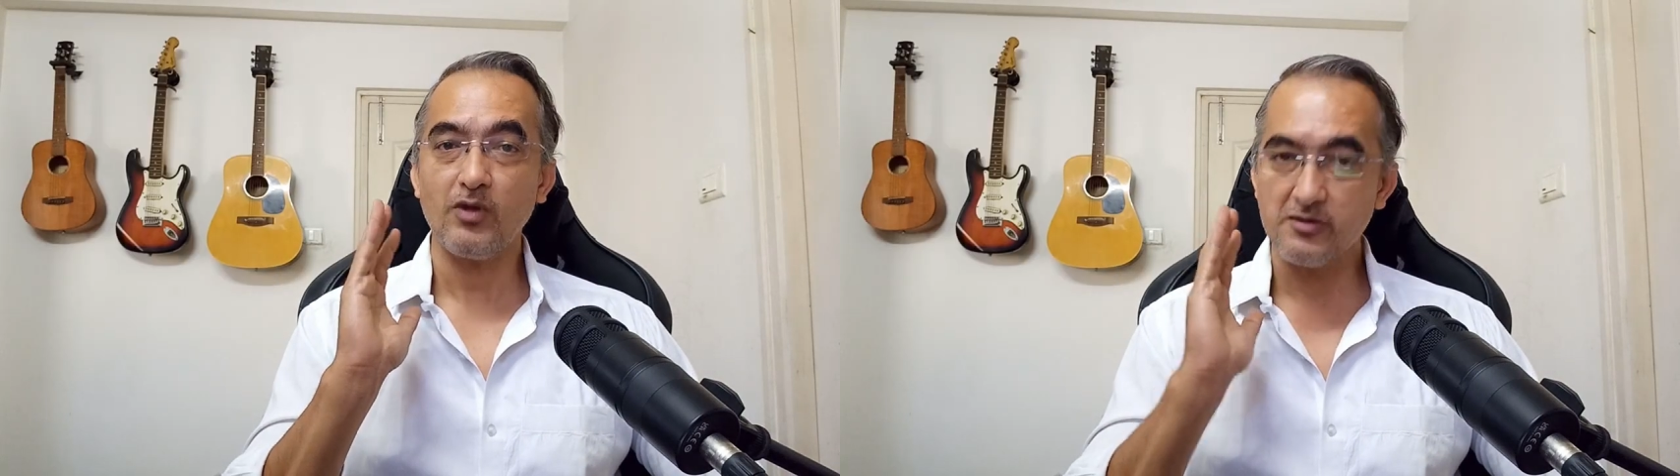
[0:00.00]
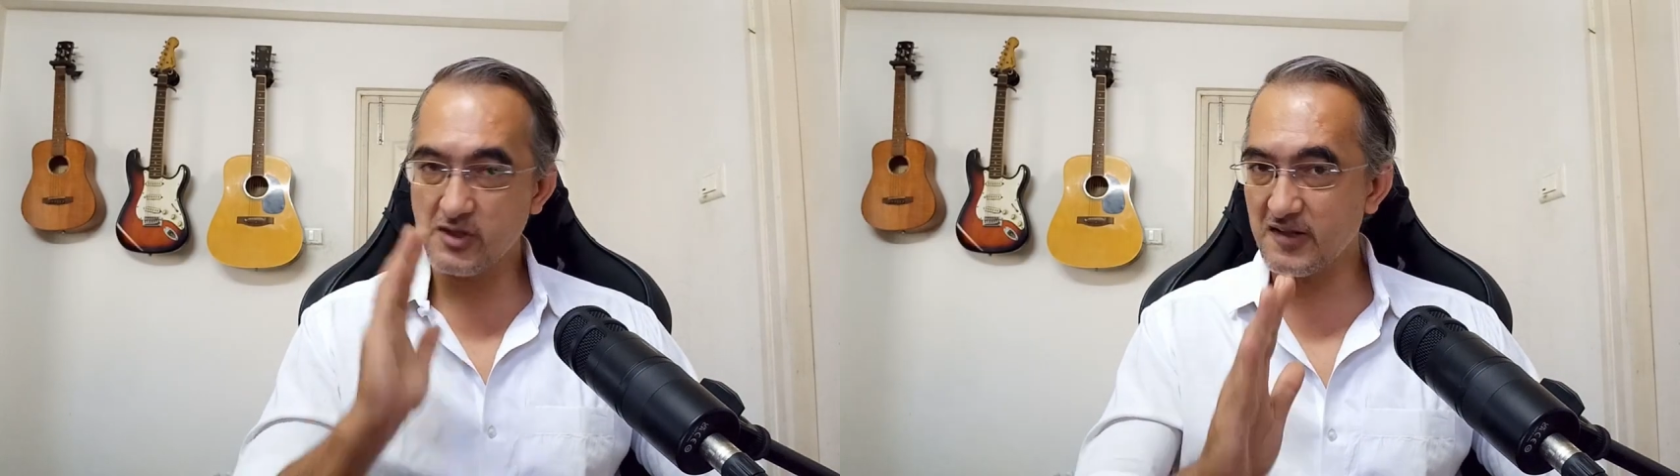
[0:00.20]

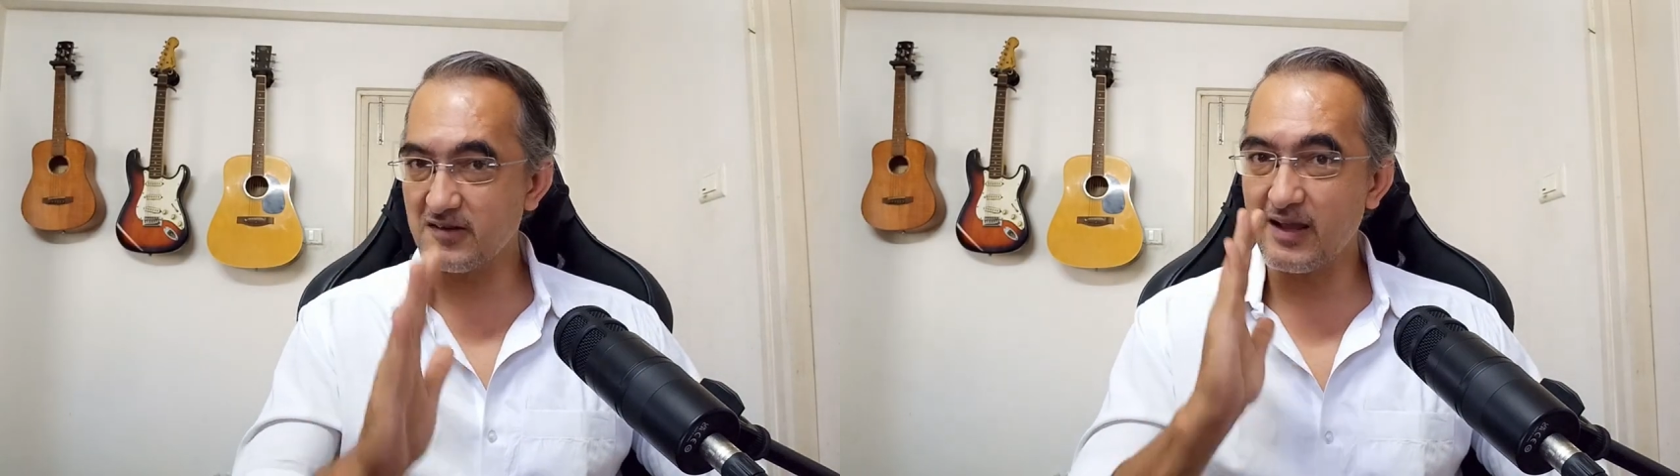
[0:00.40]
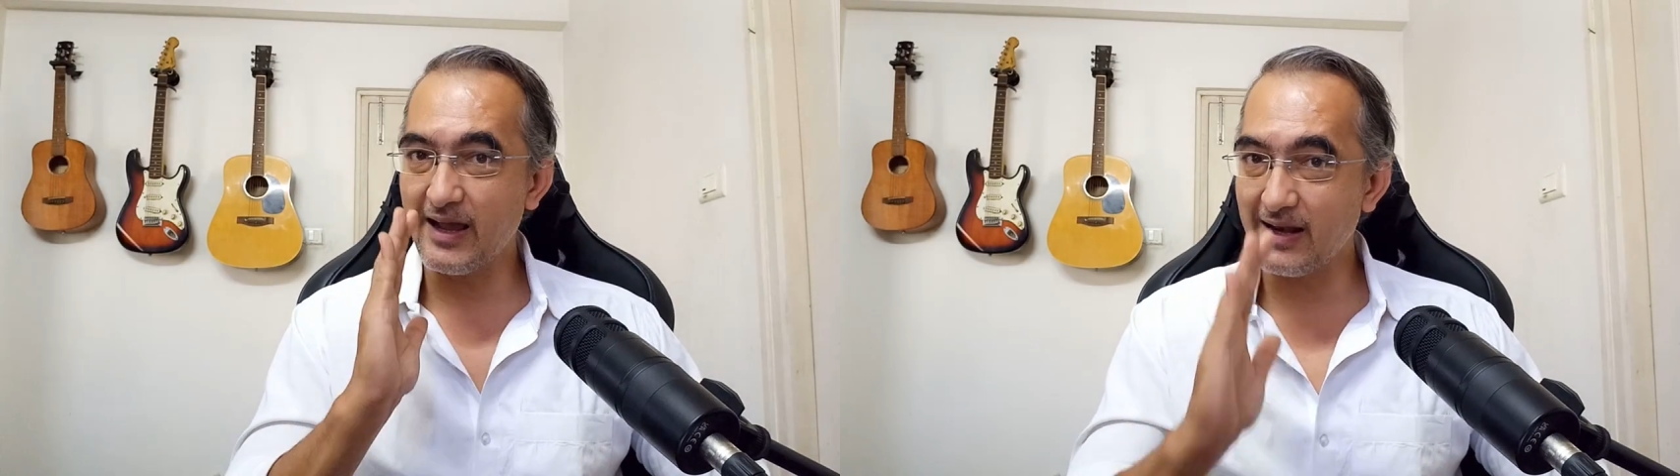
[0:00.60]
Just
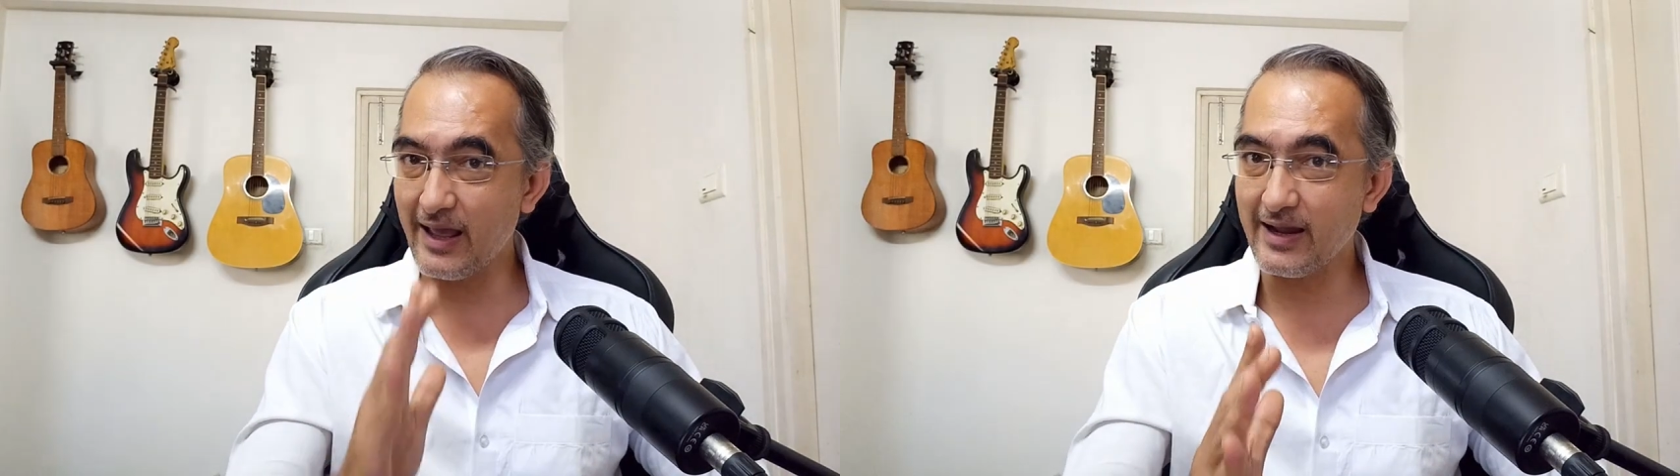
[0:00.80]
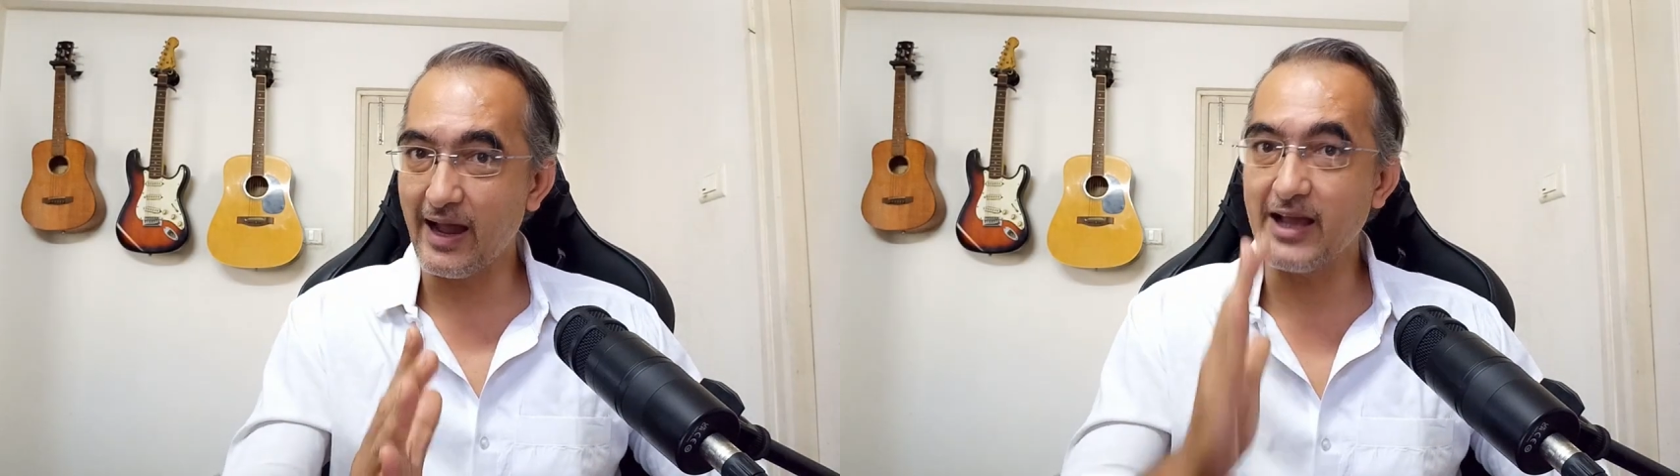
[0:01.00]

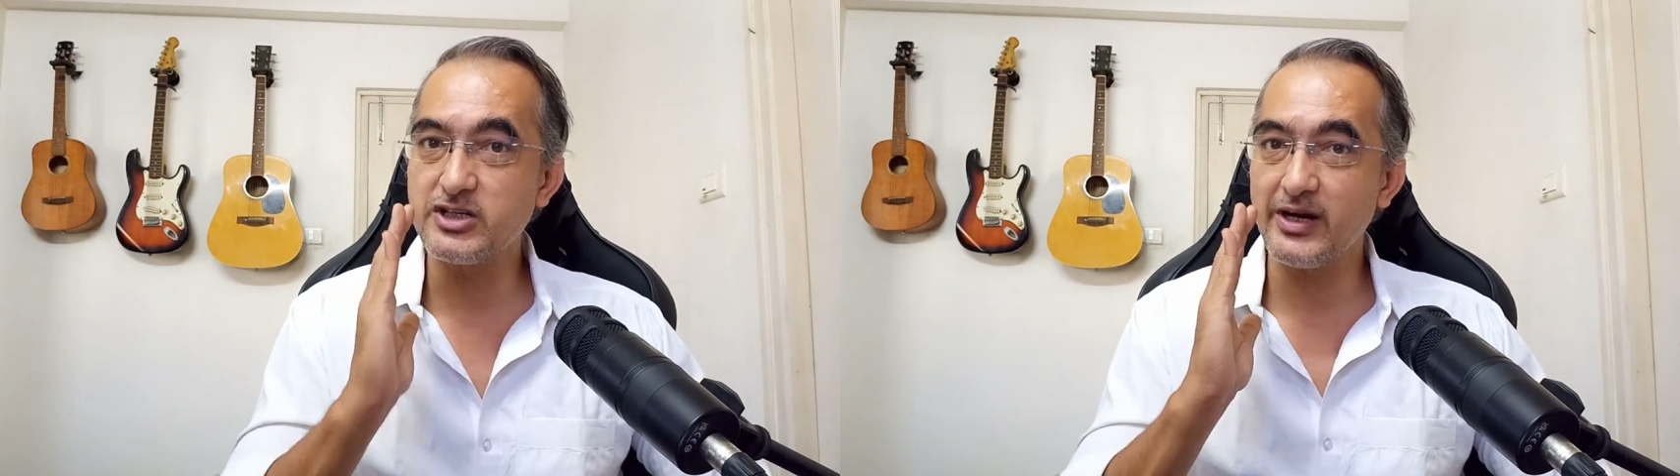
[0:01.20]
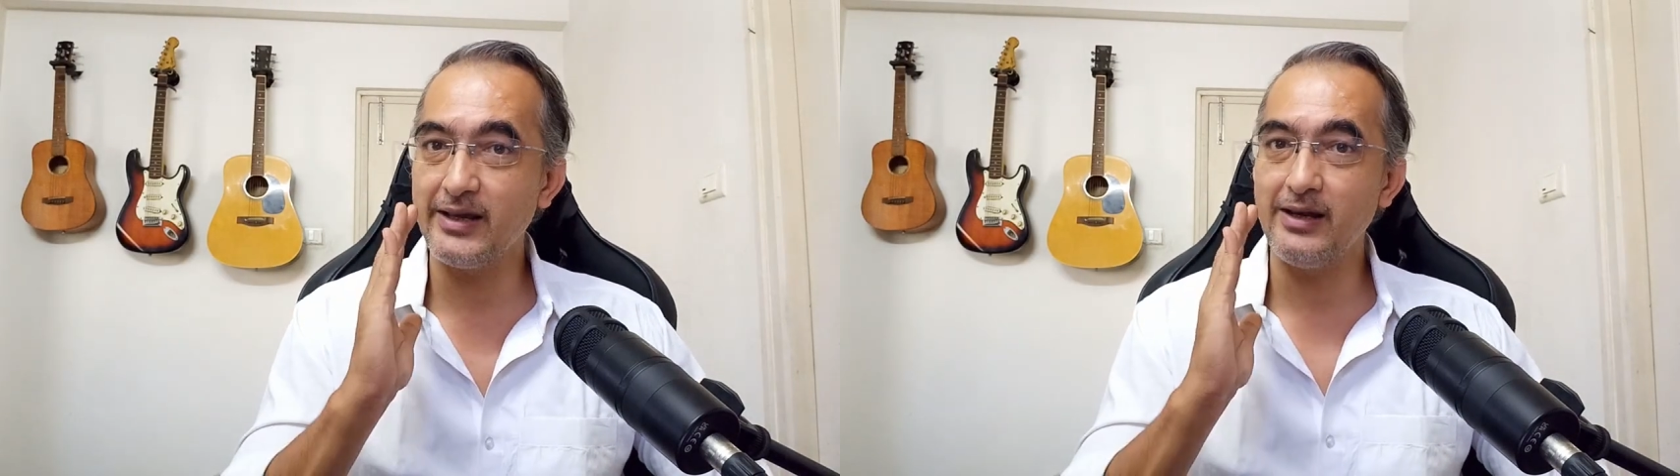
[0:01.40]
like
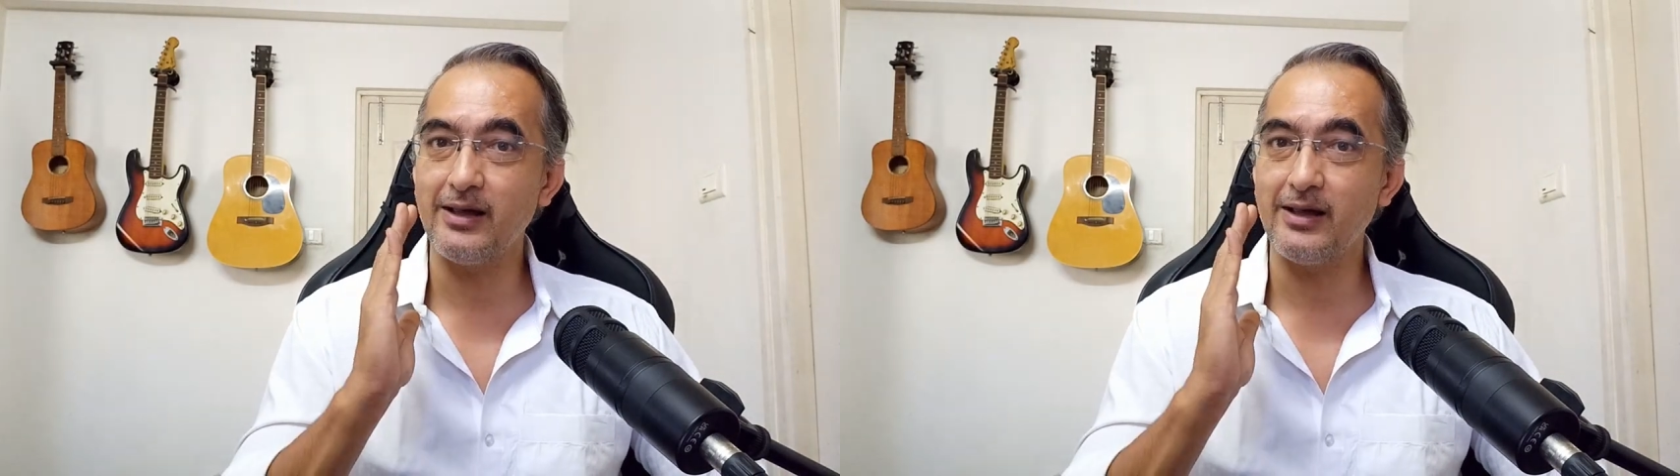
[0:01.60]
Agile